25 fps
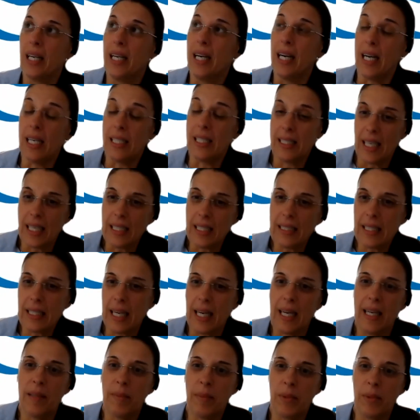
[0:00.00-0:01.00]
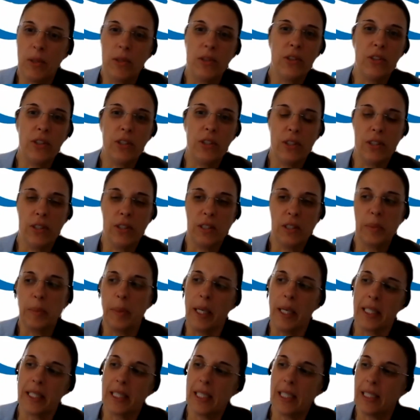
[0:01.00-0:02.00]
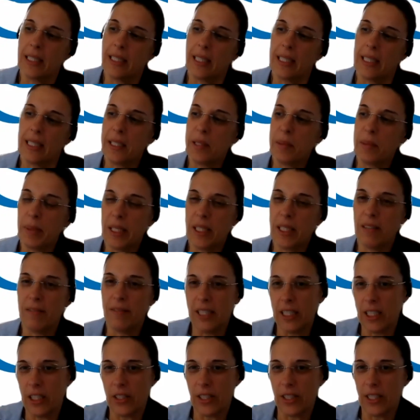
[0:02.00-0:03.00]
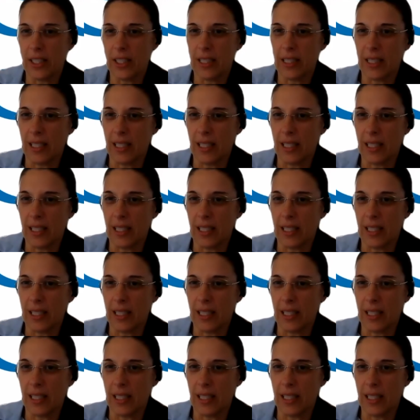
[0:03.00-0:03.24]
At that time, also sparked a little bit of interest